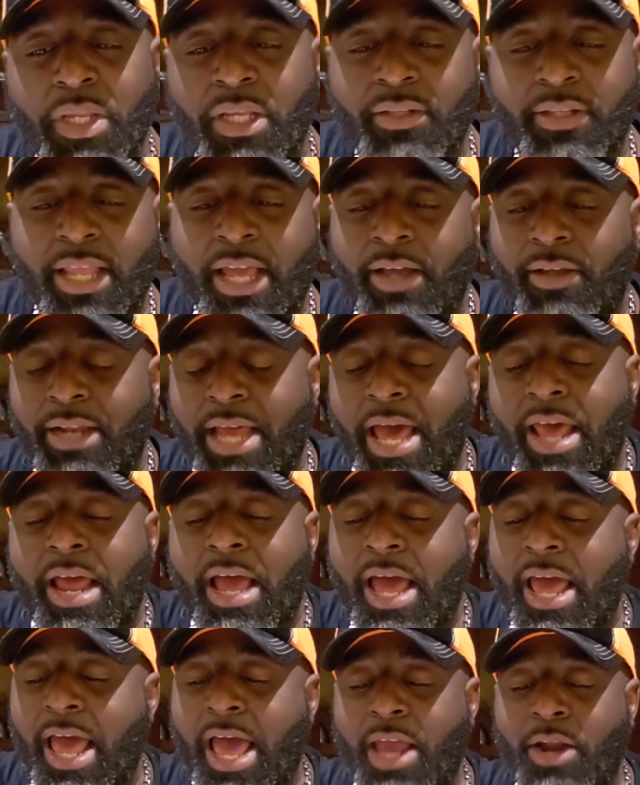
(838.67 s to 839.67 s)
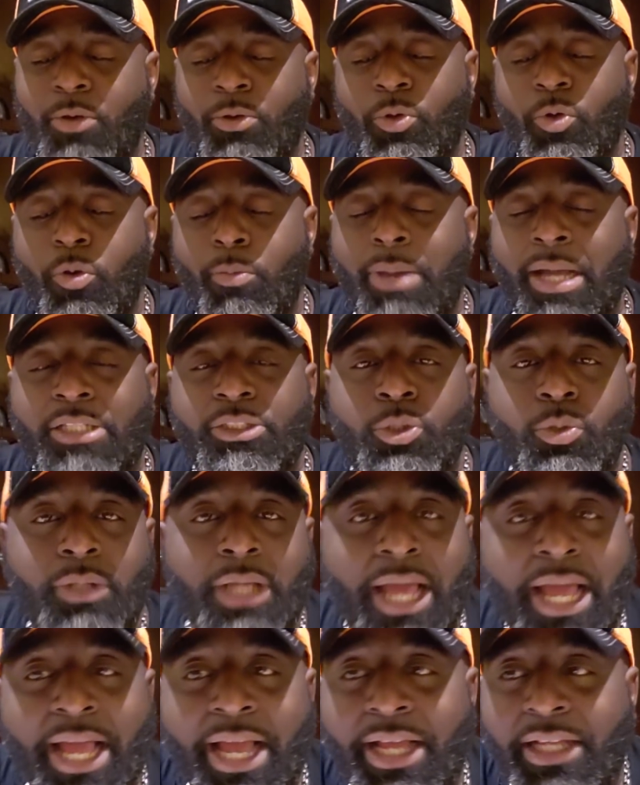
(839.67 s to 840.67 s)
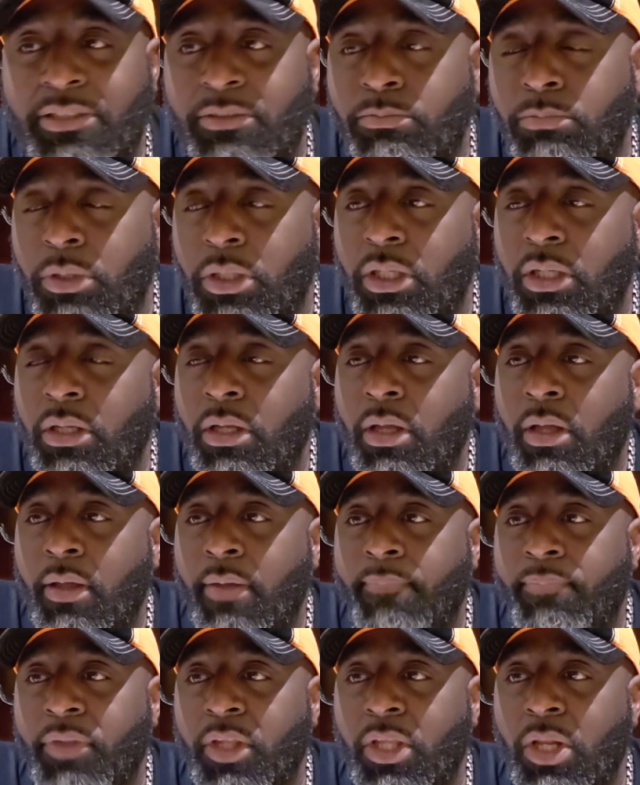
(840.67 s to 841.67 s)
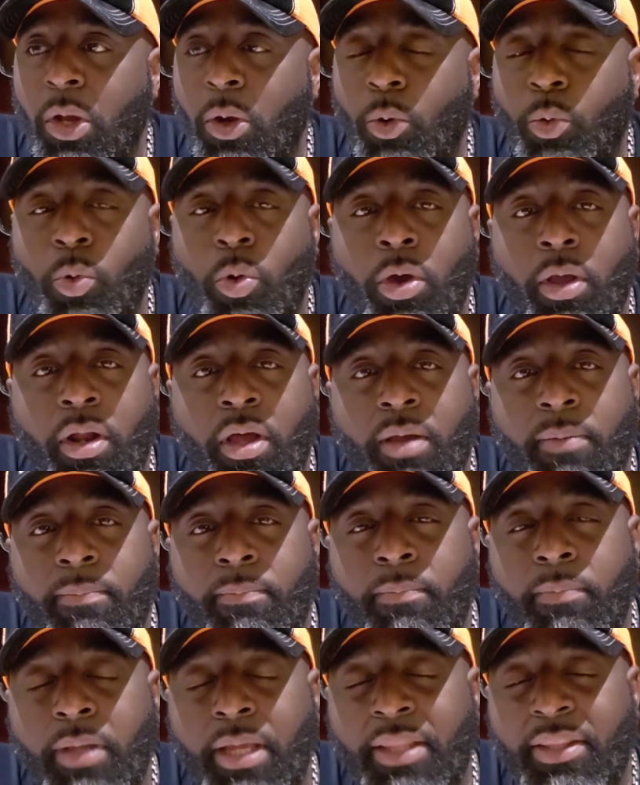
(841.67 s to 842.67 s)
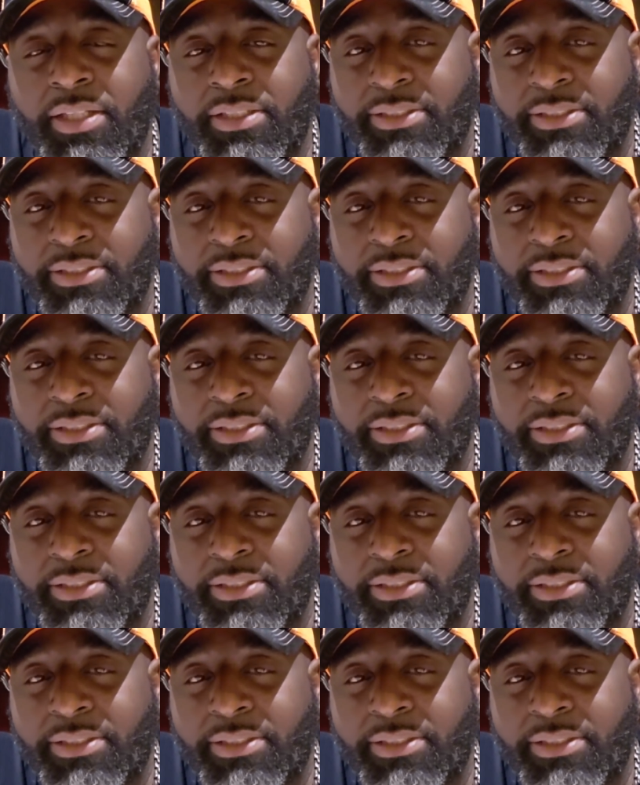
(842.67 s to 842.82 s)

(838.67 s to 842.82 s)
Now, I don't know about you guys, but growing up in the